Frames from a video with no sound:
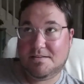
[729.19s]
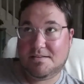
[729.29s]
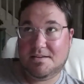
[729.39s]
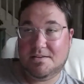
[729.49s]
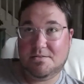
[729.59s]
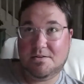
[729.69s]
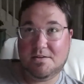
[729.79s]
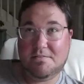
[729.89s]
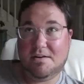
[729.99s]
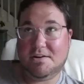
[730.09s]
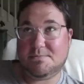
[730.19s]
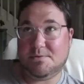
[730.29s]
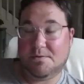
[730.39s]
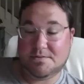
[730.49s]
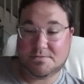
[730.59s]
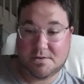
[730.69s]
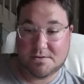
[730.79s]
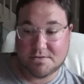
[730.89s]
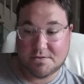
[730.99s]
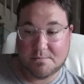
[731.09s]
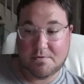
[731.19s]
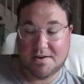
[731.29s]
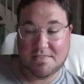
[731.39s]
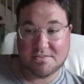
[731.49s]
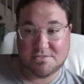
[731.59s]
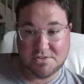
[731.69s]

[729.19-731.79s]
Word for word: can you give an entrepreneur that's looking to start a brand this